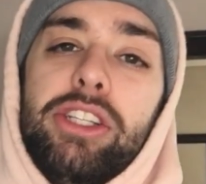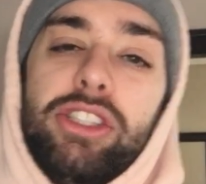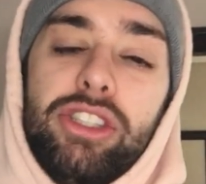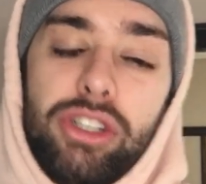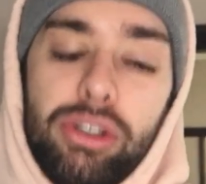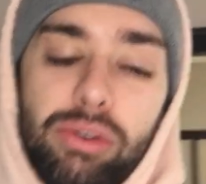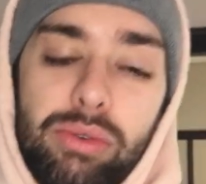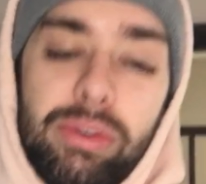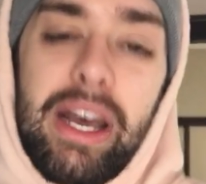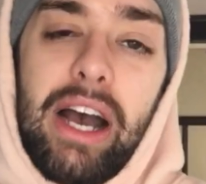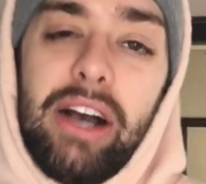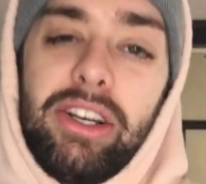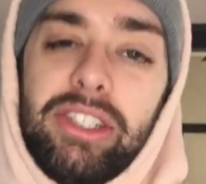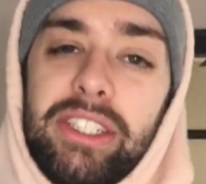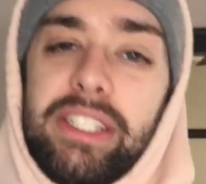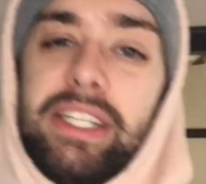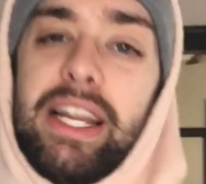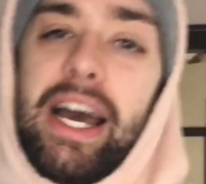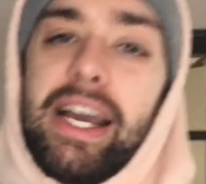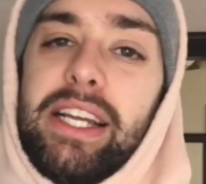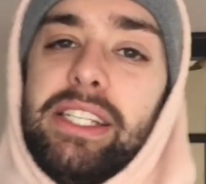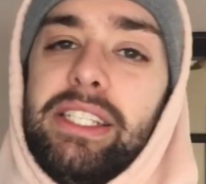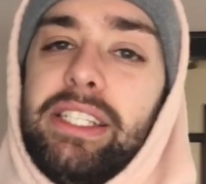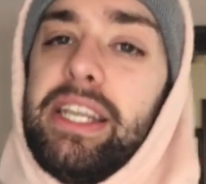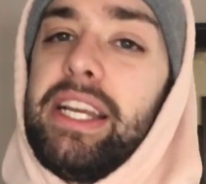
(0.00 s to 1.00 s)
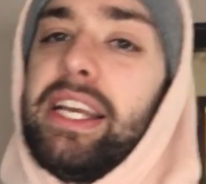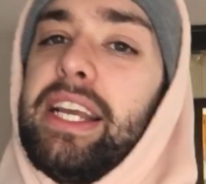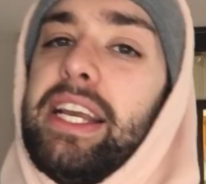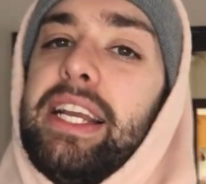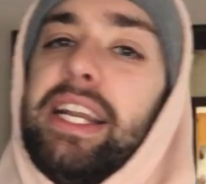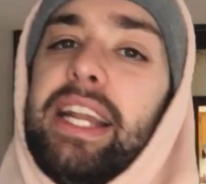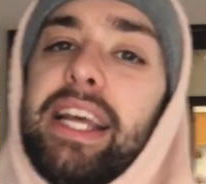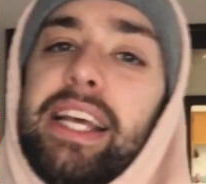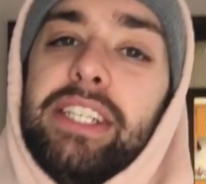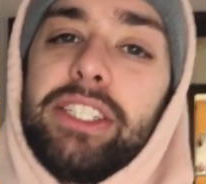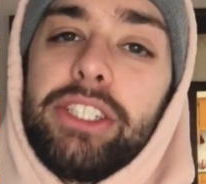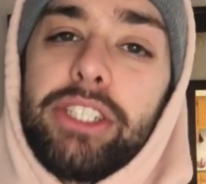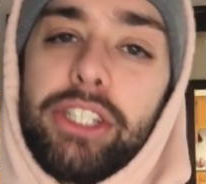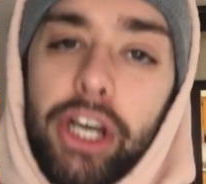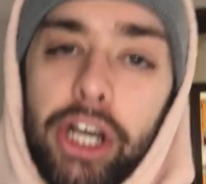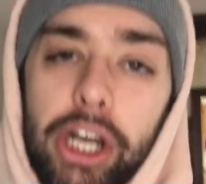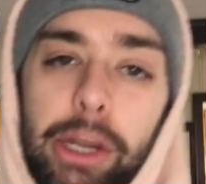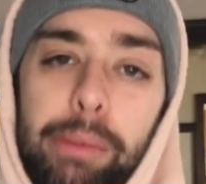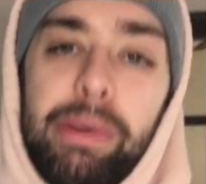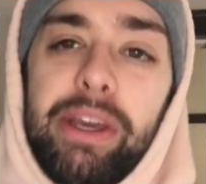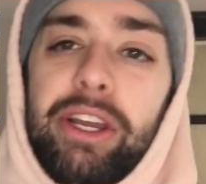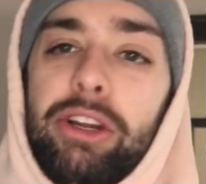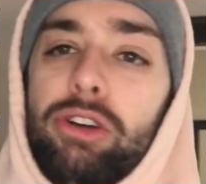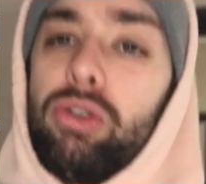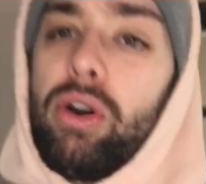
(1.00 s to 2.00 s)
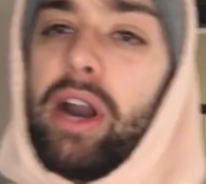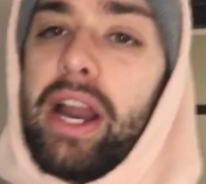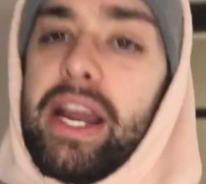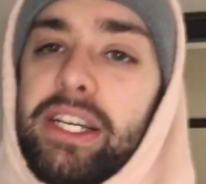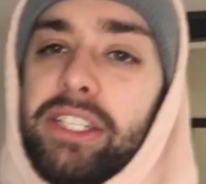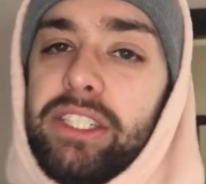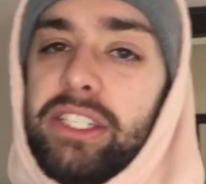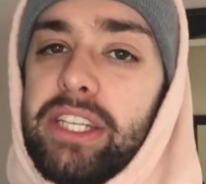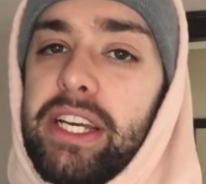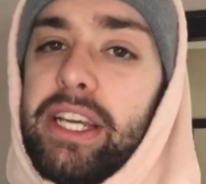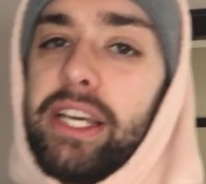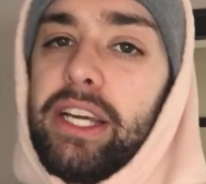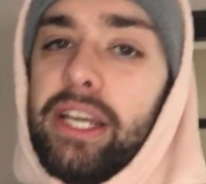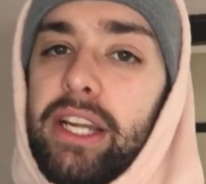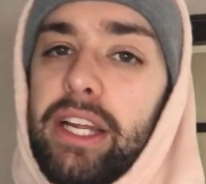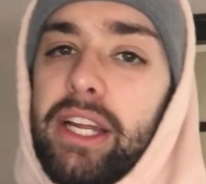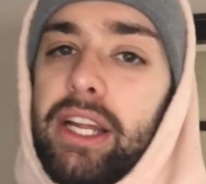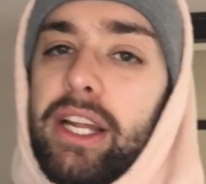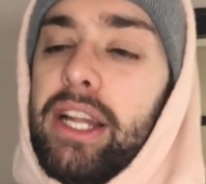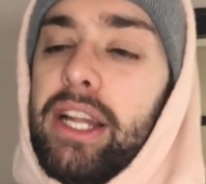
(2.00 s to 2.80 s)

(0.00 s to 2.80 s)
2019 is gonna be crazy.